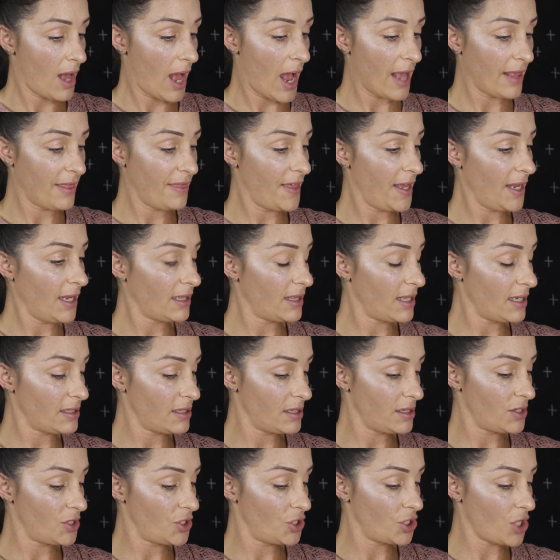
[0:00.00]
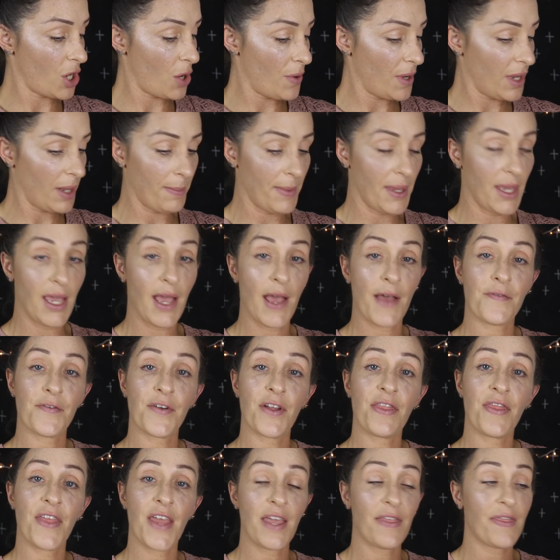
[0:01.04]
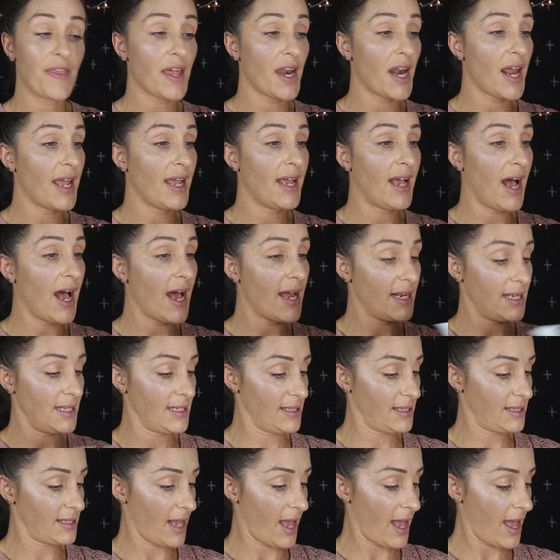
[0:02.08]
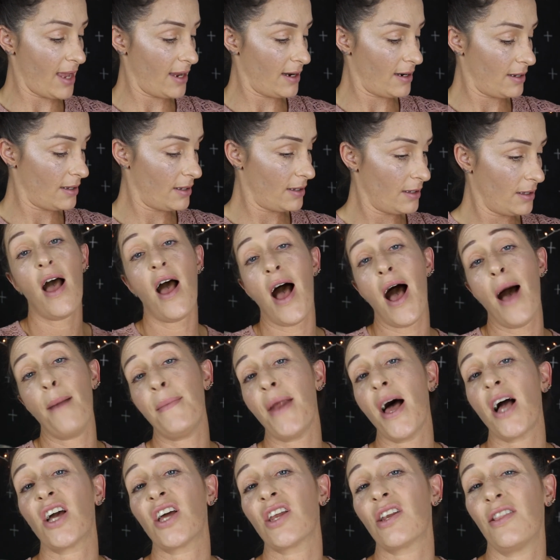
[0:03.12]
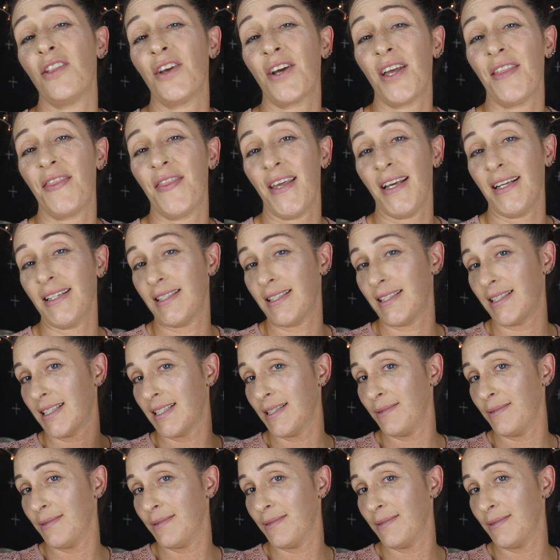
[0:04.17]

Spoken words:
I think this is showing me everything that I got inside. I'm not gonna look at this.